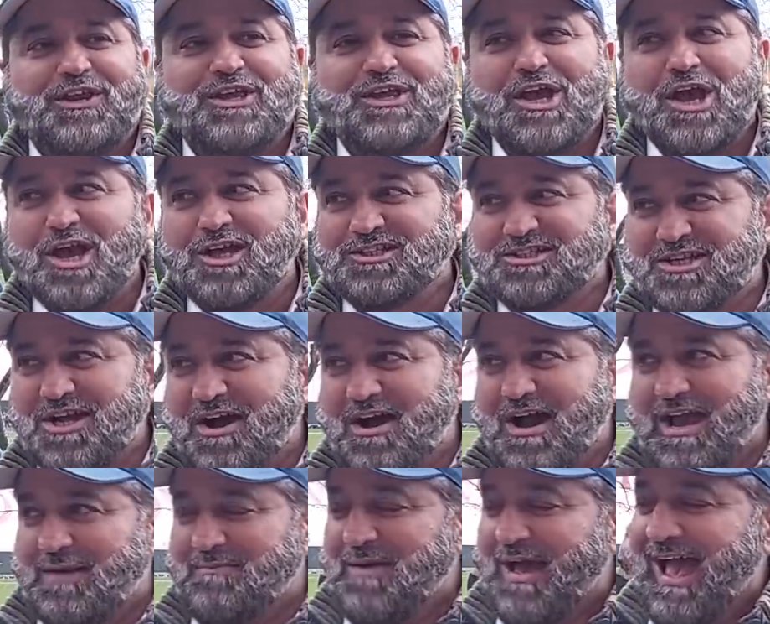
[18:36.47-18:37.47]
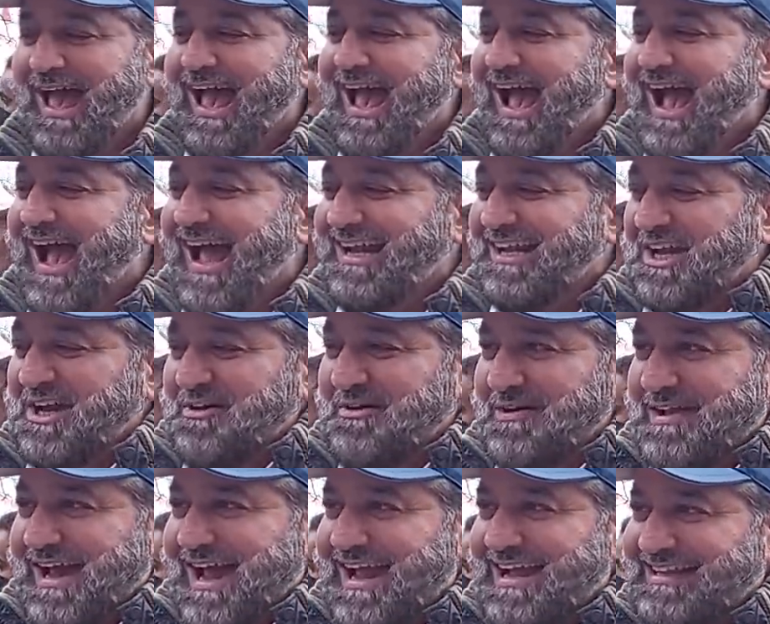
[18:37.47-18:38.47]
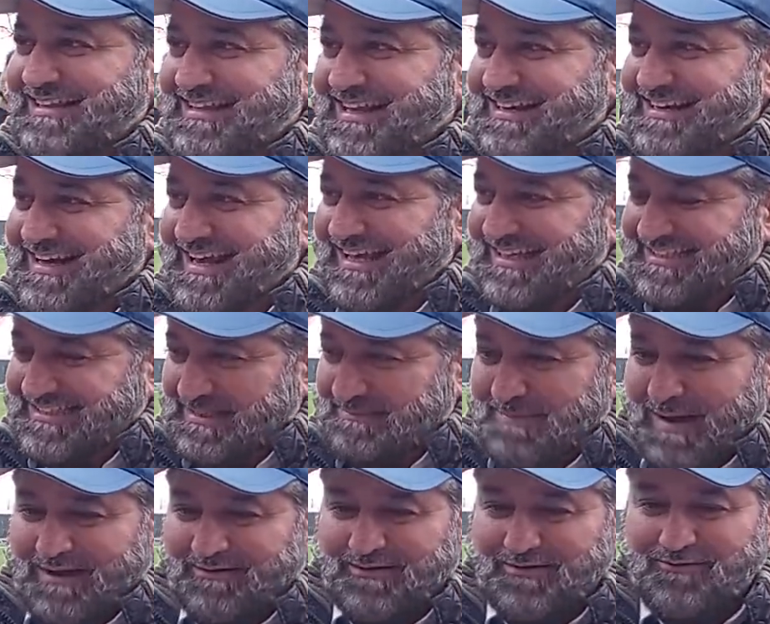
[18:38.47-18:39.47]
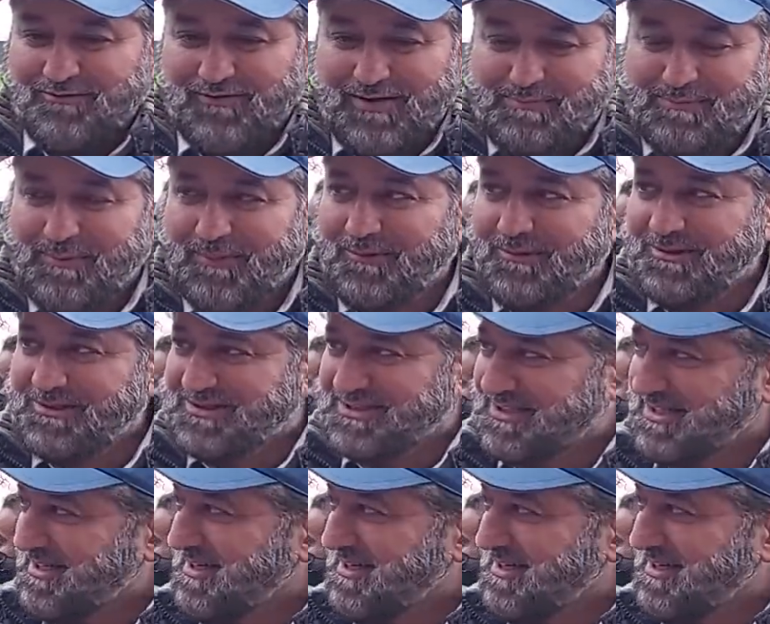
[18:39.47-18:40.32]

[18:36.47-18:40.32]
years' time and create the least amount of ripples,